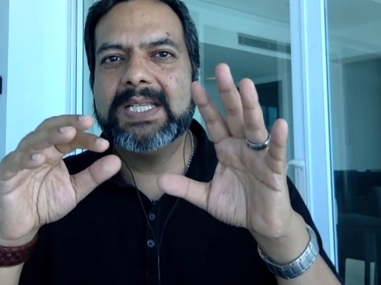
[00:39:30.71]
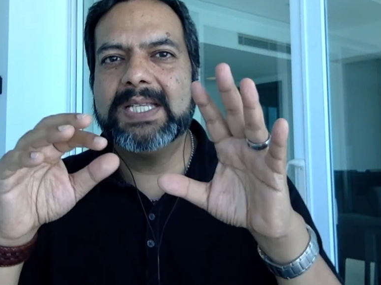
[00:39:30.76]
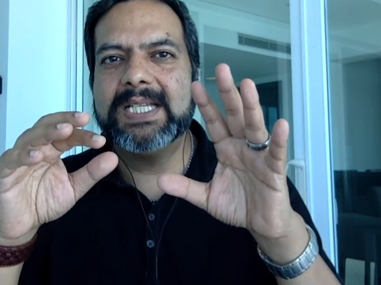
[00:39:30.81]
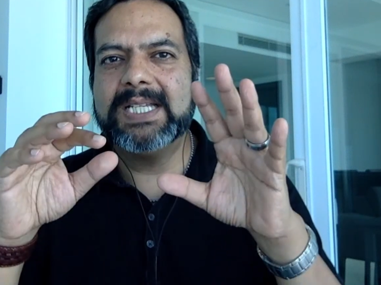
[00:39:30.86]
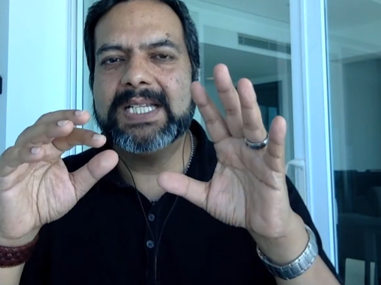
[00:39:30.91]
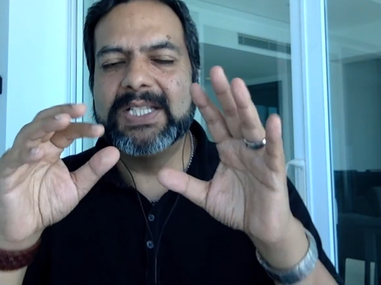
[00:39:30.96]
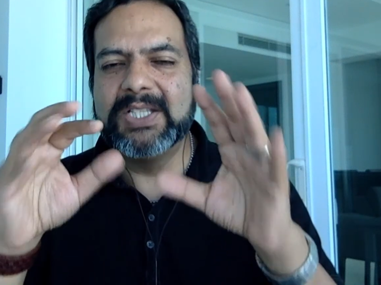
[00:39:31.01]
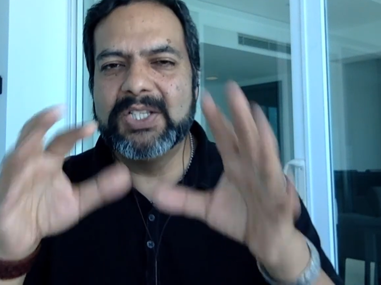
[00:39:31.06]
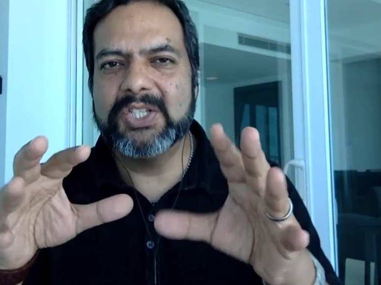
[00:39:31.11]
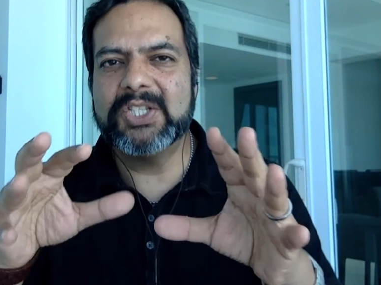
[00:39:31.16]

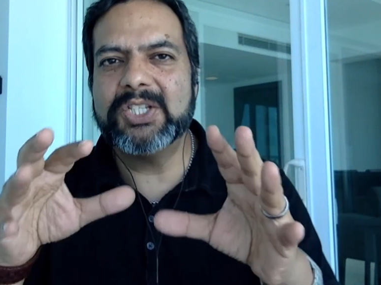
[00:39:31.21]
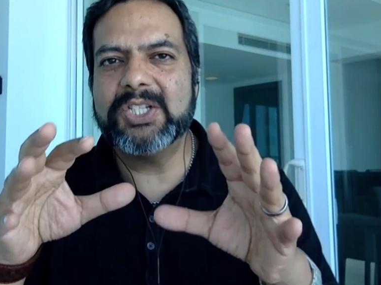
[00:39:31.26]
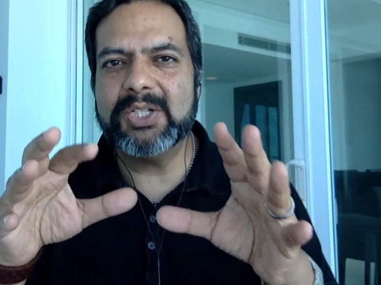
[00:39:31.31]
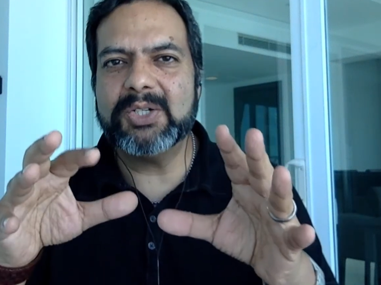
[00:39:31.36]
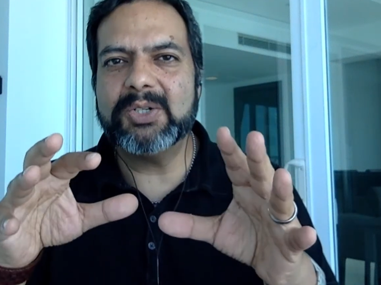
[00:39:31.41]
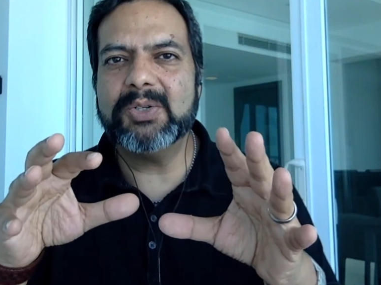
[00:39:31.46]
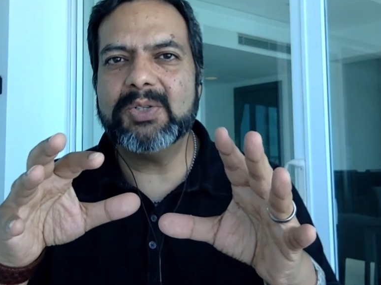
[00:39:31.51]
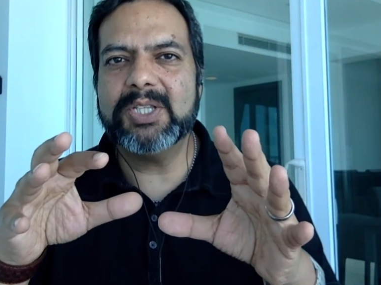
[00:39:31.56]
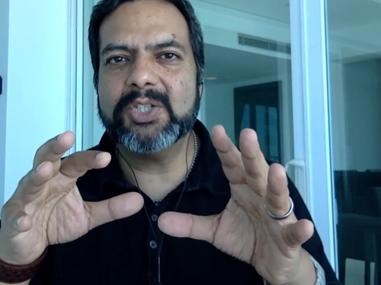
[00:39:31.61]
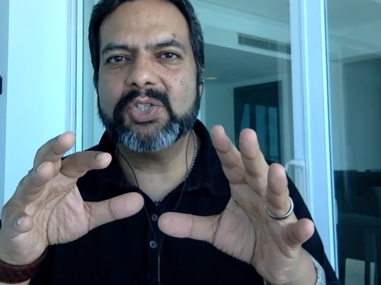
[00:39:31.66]

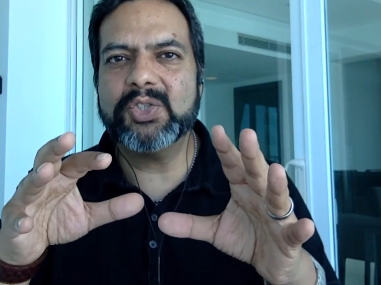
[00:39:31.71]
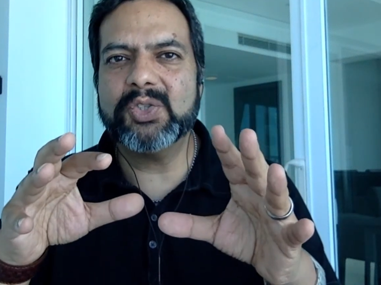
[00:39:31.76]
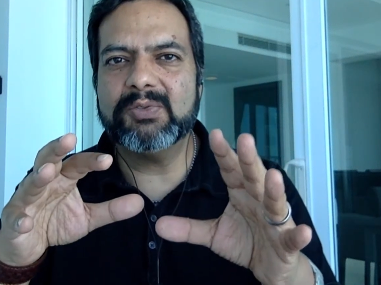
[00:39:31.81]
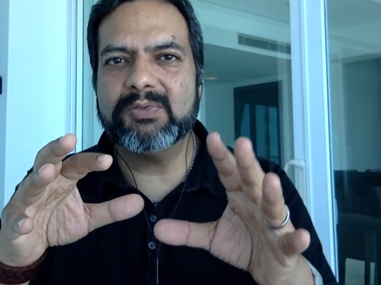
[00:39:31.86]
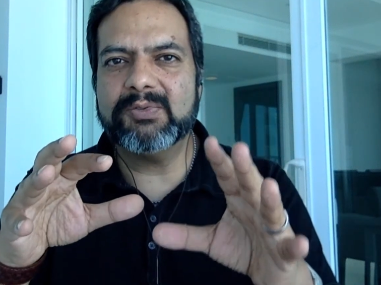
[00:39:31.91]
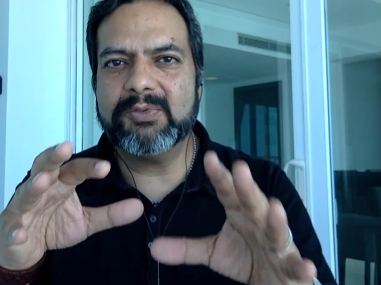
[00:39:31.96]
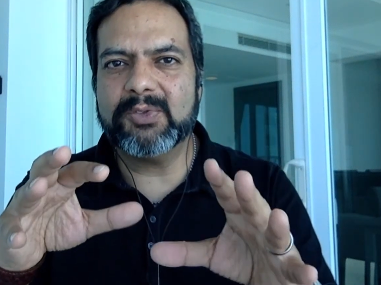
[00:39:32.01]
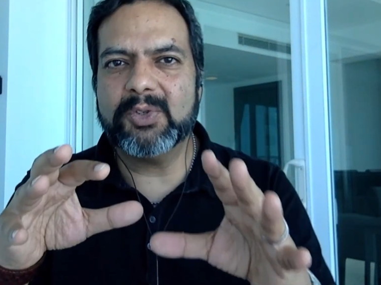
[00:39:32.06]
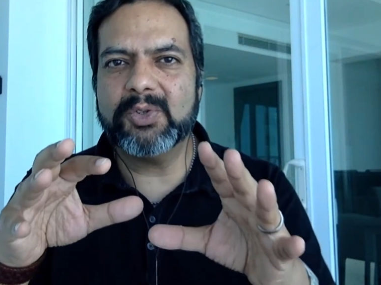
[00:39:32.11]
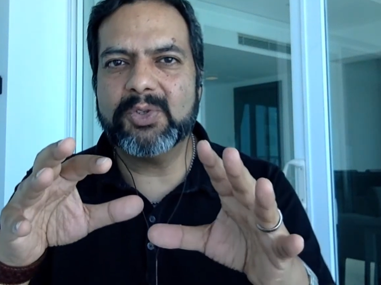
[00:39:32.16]
Consider that your
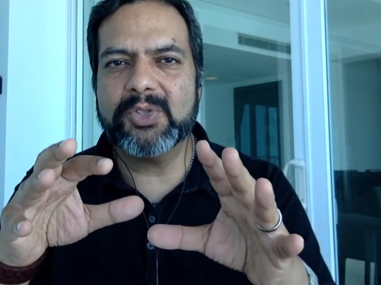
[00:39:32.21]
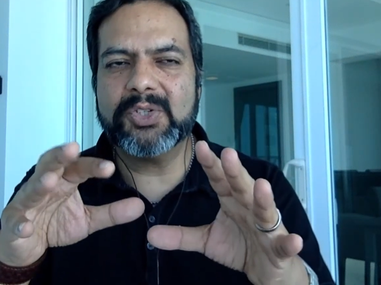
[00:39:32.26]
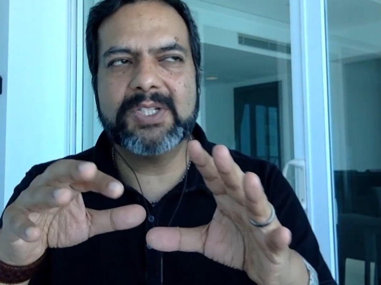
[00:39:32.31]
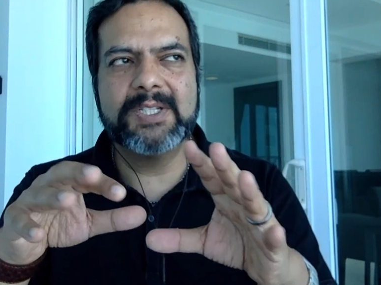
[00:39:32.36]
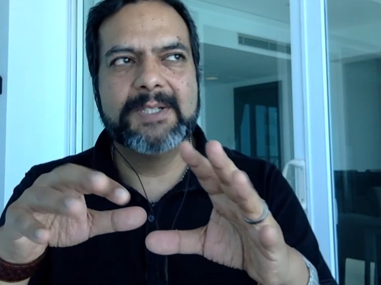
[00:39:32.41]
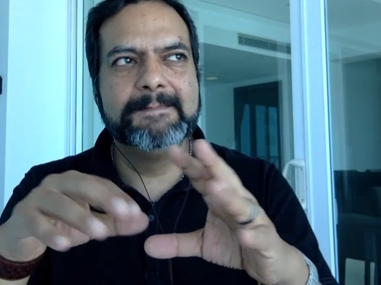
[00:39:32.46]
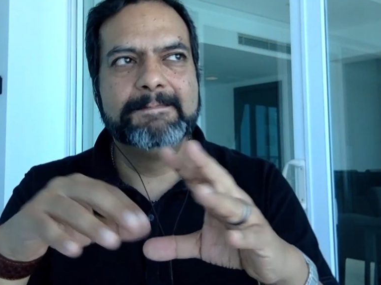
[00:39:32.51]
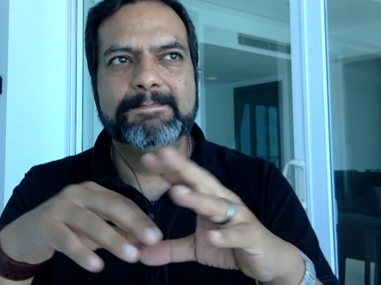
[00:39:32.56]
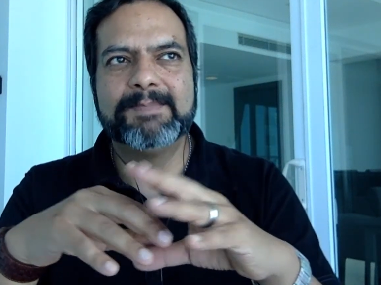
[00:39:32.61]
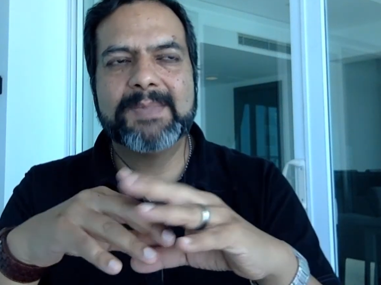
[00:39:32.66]
first
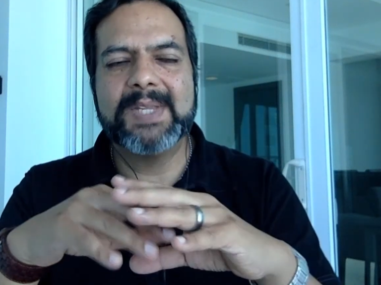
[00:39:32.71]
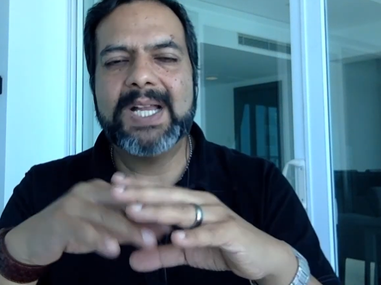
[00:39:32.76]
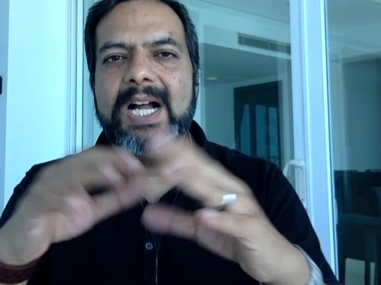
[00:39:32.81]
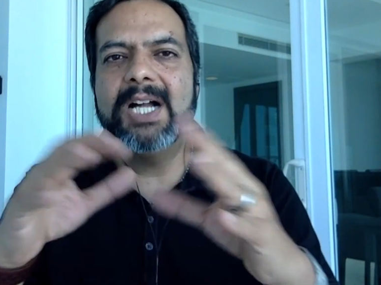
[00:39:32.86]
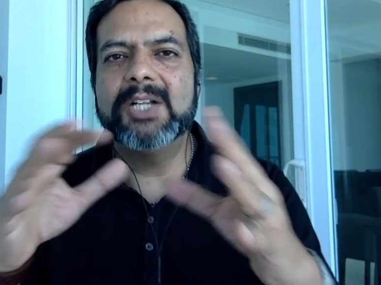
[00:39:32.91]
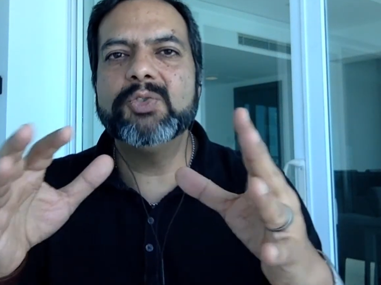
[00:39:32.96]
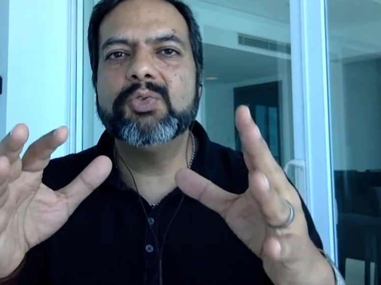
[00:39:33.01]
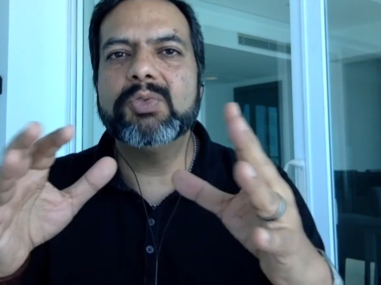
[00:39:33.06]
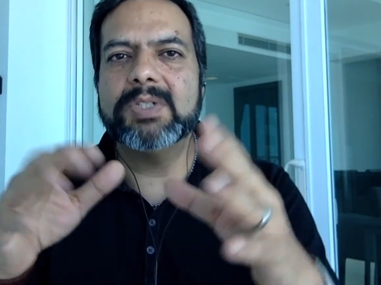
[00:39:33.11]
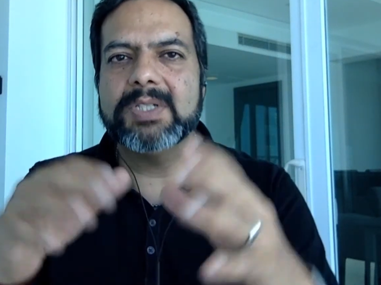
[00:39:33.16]

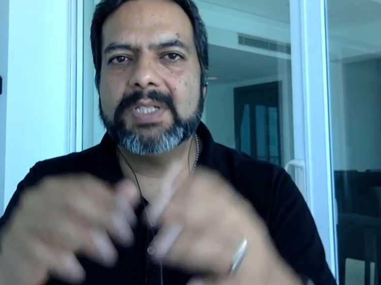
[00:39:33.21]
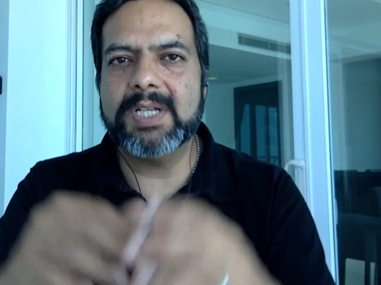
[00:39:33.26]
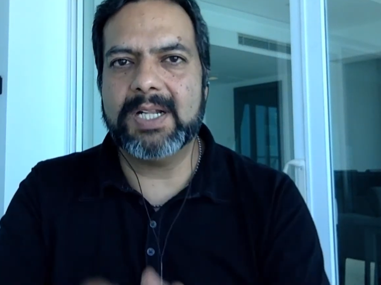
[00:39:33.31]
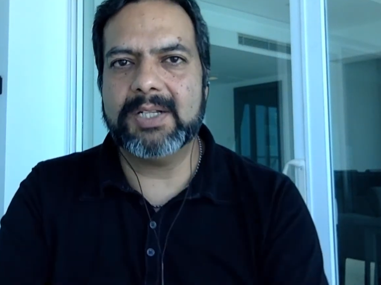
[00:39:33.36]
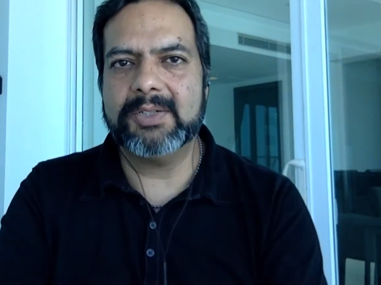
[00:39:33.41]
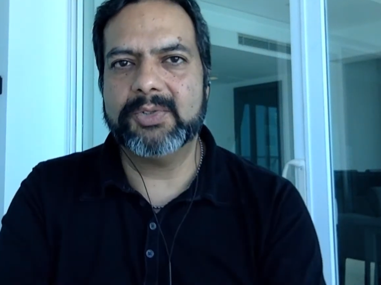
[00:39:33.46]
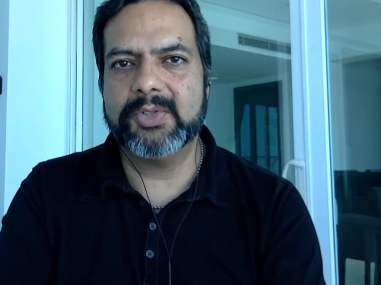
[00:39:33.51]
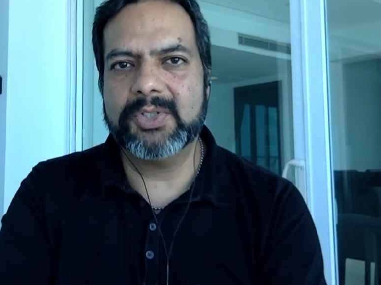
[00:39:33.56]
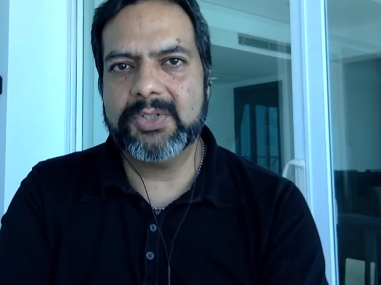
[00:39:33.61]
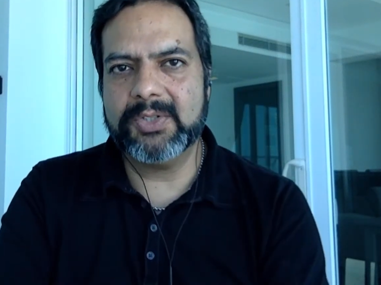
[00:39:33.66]

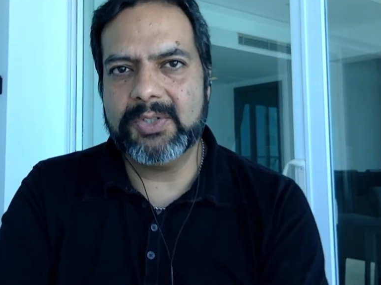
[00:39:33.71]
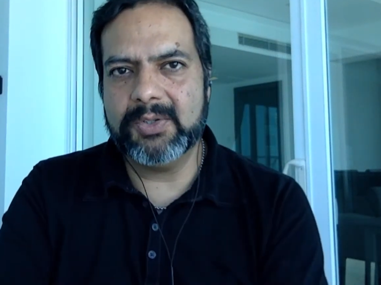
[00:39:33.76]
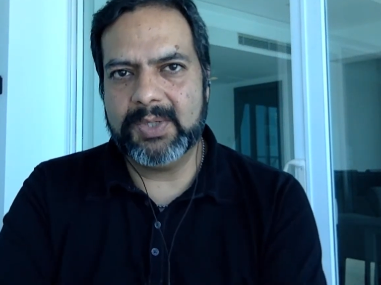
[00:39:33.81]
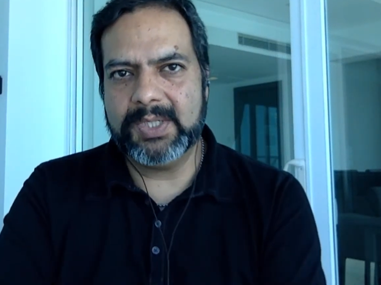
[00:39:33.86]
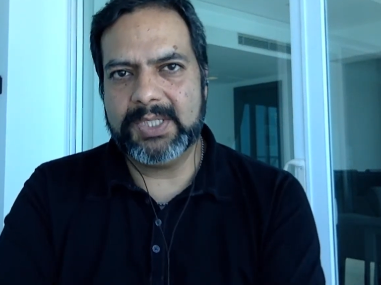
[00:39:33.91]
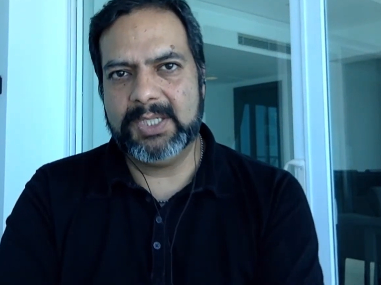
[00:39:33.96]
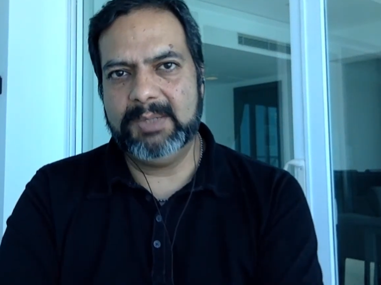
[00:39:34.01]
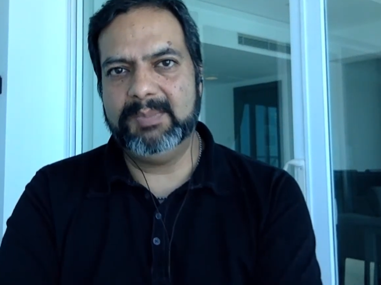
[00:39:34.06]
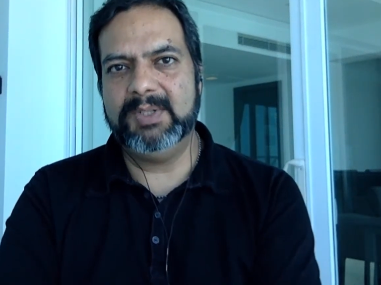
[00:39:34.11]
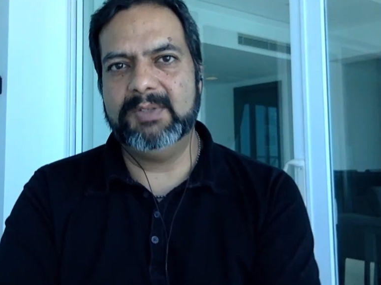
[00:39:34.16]
$100 is going
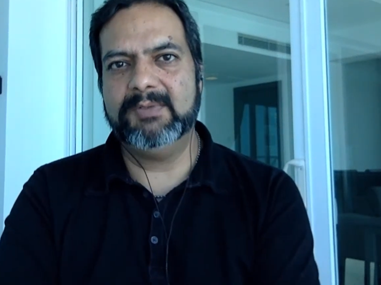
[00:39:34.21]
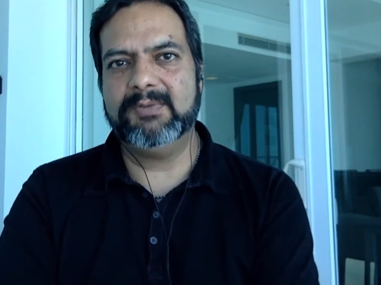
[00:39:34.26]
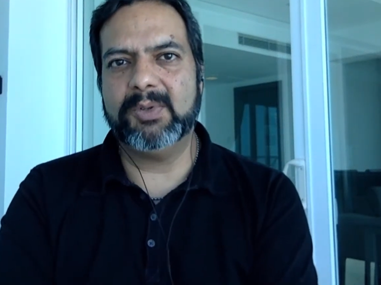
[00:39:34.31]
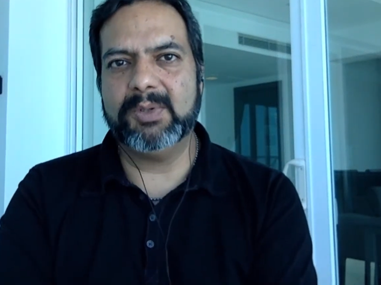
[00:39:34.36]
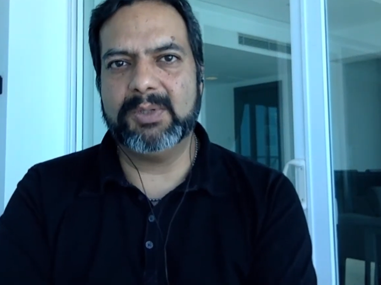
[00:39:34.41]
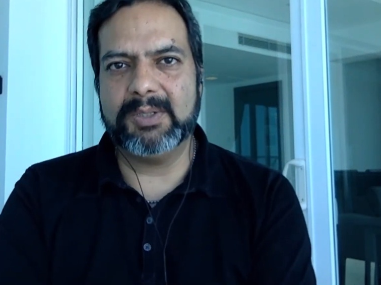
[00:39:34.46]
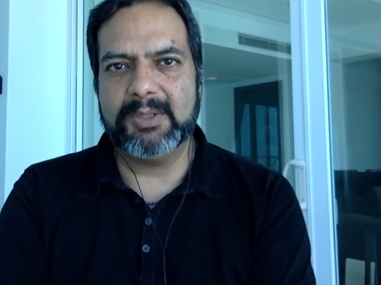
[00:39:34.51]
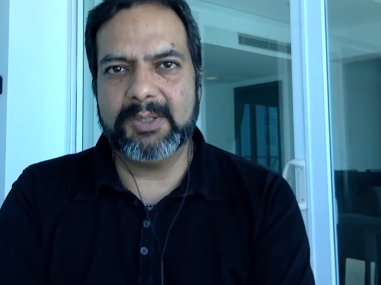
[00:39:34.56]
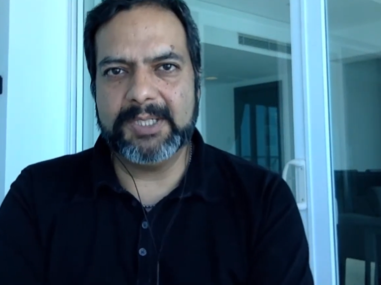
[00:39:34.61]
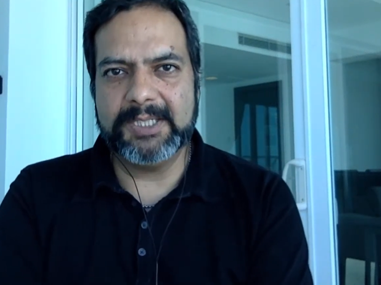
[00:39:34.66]
to be for
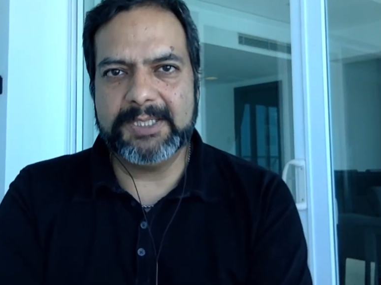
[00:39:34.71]
learning.